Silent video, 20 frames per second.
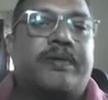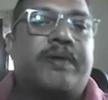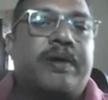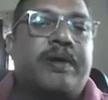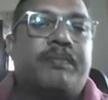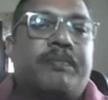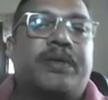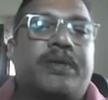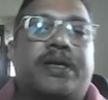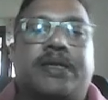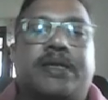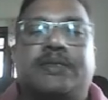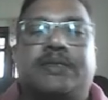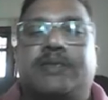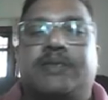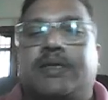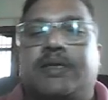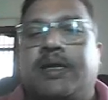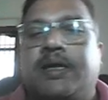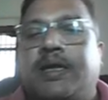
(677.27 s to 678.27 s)
mirror is
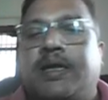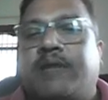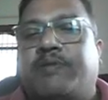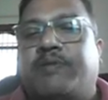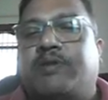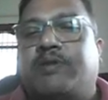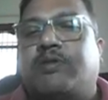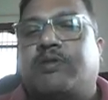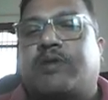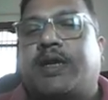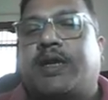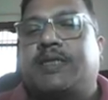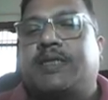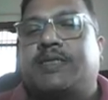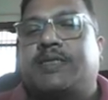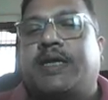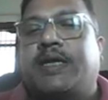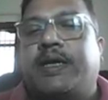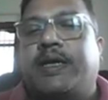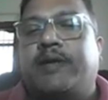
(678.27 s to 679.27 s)
there. If it go right
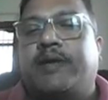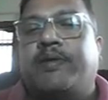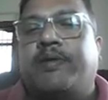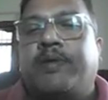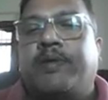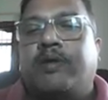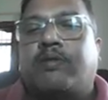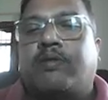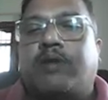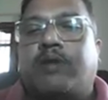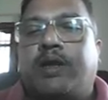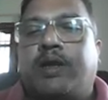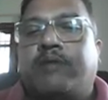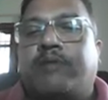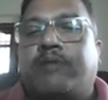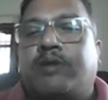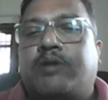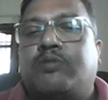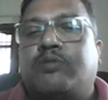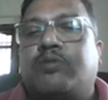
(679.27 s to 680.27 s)
side, only 2
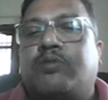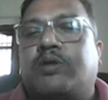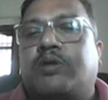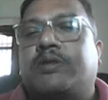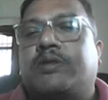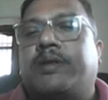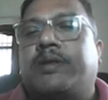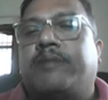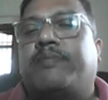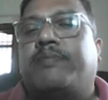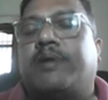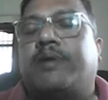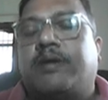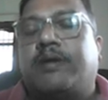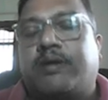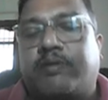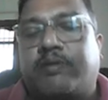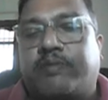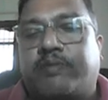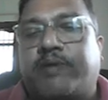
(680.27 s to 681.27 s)
or 3
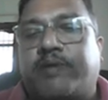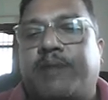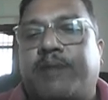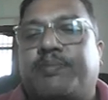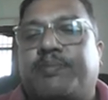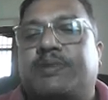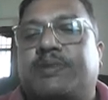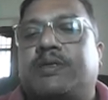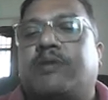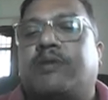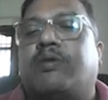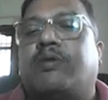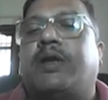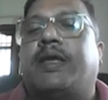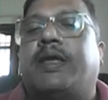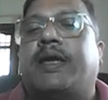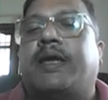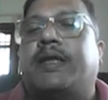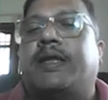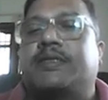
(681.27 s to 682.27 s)
or 5% only
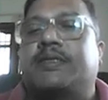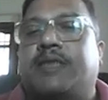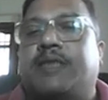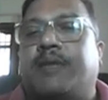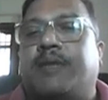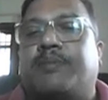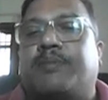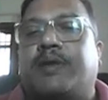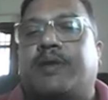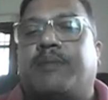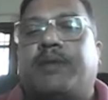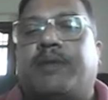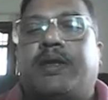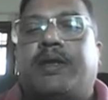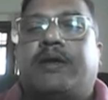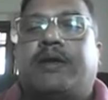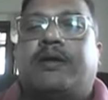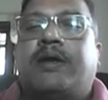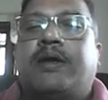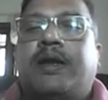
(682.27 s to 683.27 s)
can escape,
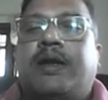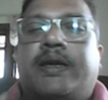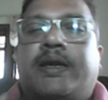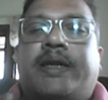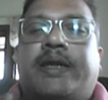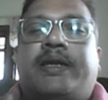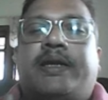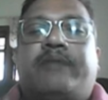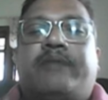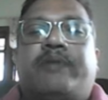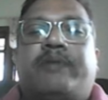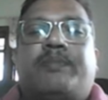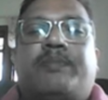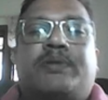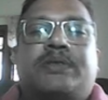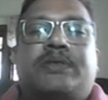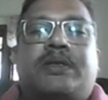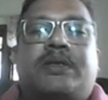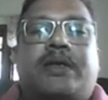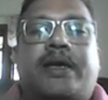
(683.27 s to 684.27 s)
remaining
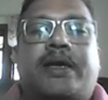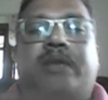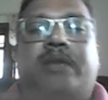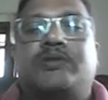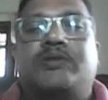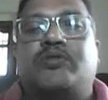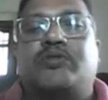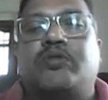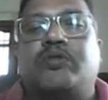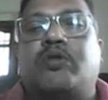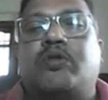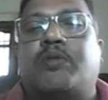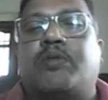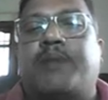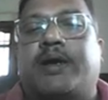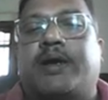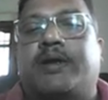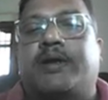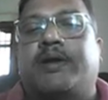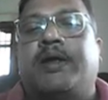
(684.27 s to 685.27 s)
95% can should go
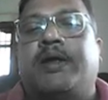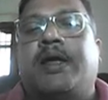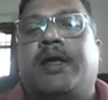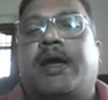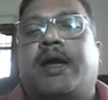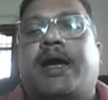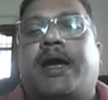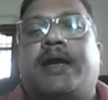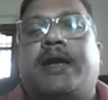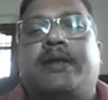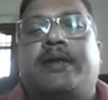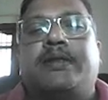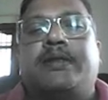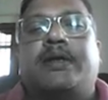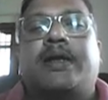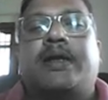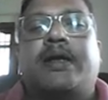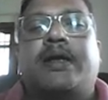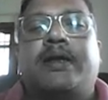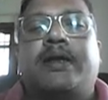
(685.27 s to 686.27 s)
back. And there
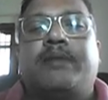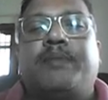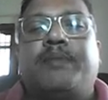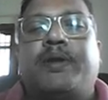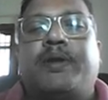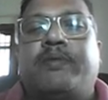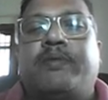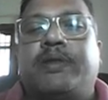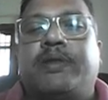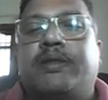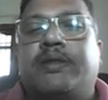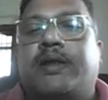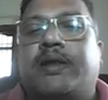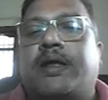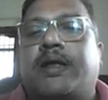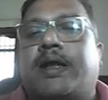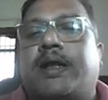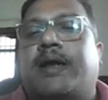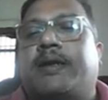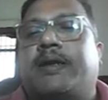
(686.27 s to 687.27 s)
are in between, there
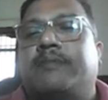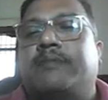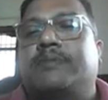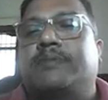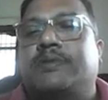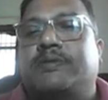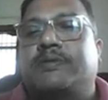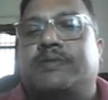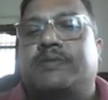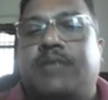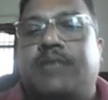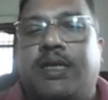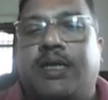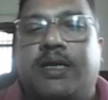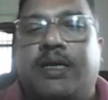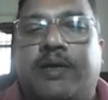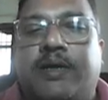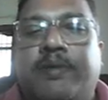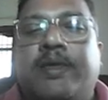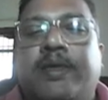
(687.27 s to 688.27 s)
are atoms still,
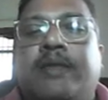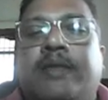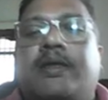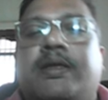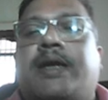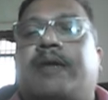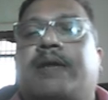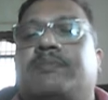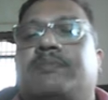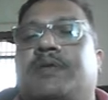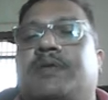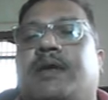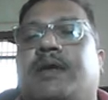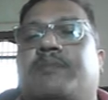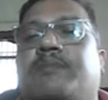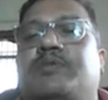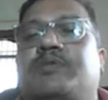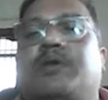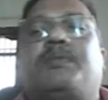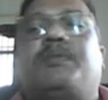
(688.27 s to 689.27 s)
the atoms are
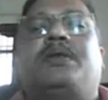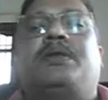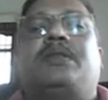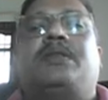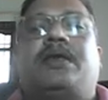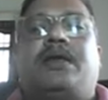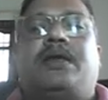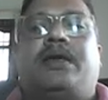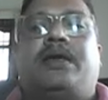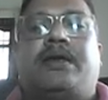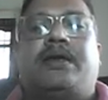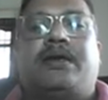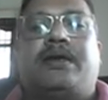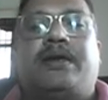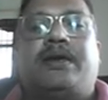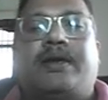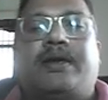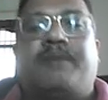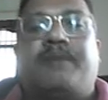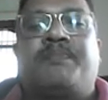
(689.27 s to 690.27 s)
absorbing
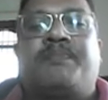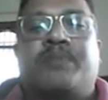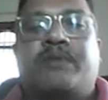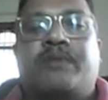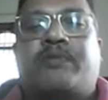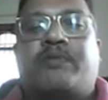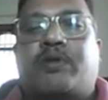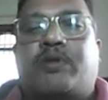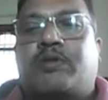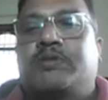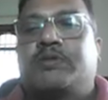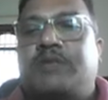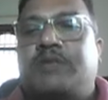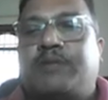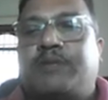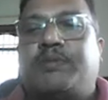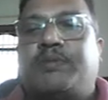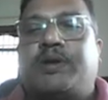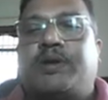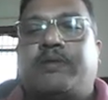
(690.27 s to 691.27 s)
the photons
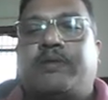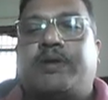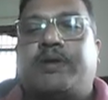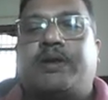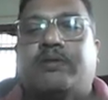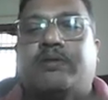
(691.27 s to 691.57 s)
in between,